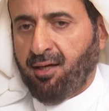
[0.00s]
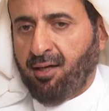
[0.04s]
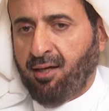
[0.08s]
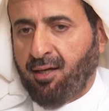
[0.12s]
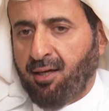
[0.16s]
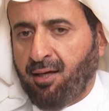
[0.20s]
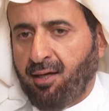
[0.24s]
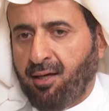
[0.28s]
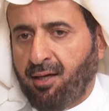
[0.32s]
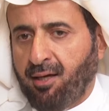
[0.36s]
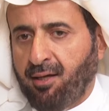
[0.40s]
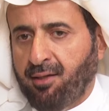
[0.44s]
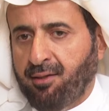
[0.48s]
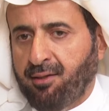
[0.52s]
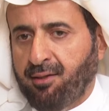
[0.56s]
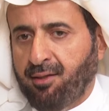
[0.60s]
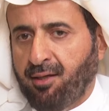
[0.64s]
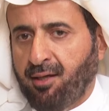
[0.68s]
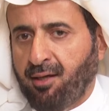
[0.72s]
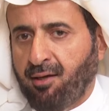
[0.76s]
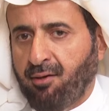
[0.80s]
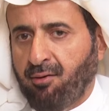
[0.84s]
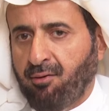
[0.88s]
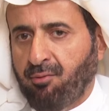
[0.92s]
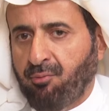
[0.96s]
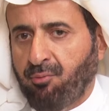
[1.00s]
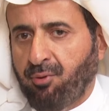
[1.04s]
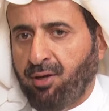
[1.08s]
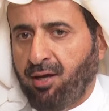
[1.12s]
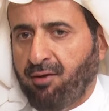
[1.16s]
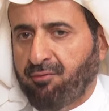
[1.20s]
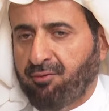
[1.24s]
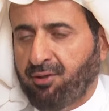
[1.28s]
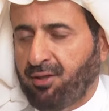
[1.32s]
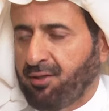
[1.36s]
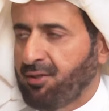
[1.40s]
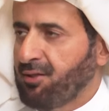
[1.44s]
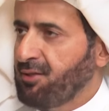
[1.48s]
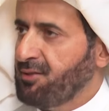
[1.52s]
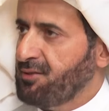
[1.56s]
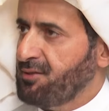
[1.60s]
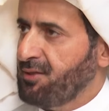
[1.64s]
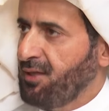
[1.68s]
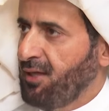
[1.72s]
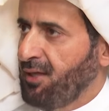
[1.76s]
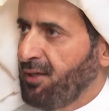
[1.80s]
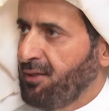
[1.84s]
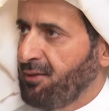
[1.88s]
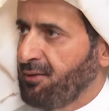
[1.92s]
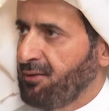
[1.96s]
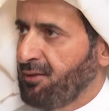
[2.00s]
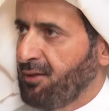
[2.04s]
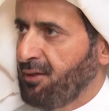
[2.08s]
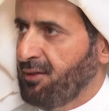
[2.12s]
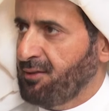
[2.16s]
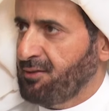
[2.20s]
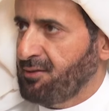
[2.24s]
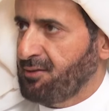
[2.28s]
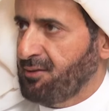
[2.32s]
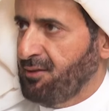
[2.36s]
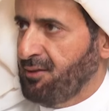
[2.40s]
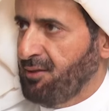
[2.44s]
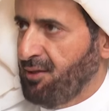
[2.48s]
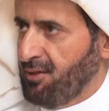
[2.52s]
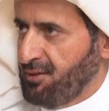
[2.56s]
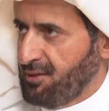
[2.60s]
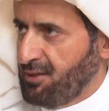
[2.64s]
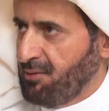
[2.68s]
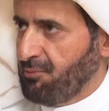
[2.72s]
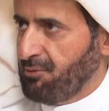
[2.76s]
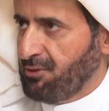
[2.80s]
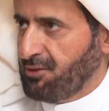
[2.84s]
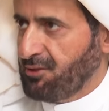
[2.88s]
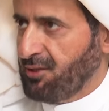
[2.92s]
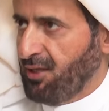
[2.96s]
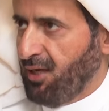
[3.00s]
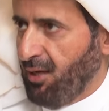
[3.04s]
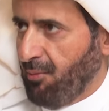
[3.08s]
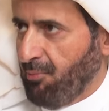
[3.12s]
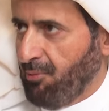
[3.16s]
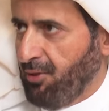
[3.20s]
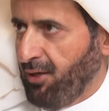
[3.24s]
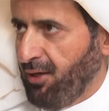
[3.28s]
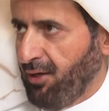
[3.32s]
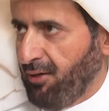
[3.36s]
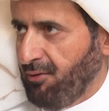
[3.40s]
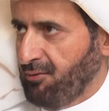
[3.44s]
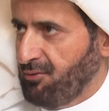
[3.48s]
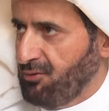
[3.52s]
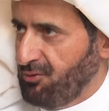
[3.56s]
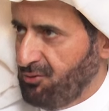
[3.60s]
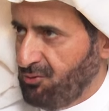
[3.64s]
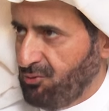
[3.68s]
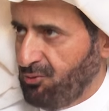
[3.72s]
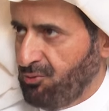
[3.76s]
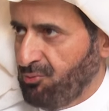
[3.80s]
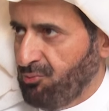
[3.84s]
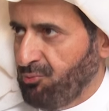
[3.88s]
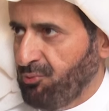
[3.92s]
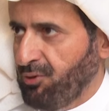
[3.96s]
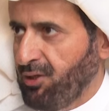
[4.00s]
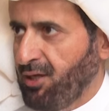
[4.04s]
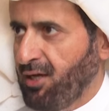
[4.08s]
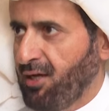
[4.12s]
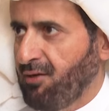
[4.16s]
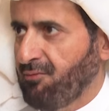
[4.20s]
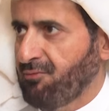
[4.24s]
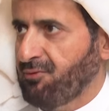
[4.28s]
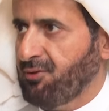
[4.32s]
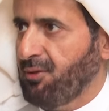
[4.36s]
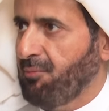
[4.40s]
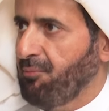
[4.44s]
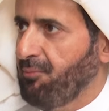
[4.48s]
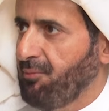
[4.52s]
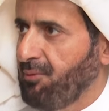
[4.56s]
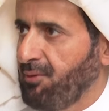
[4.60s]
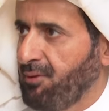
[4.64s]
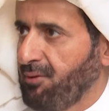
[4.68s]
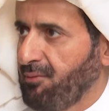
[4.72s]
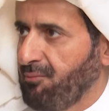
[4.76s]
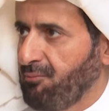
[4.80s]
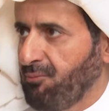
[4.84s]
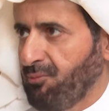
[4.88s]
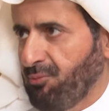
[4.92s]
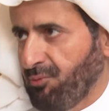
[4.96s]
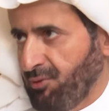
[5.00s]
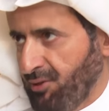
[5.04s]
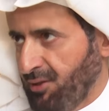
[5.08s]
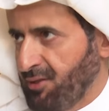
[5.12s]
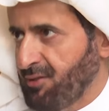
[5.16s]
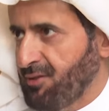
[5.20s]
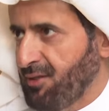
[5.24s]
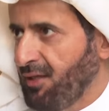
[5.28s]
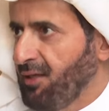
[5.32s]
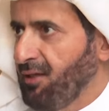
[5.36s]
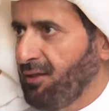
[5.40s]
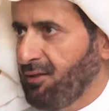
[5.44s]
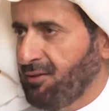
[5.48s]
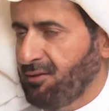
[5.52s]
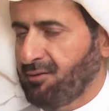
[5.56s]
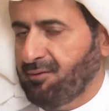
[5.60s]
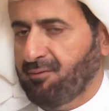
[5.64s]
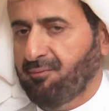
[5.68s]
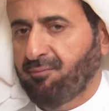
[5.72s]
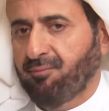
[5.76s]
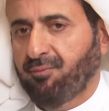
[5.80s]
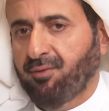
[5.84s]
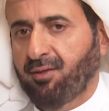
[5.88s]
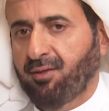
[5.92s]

And we have to understand it's in the summertime there. So we have there's heat.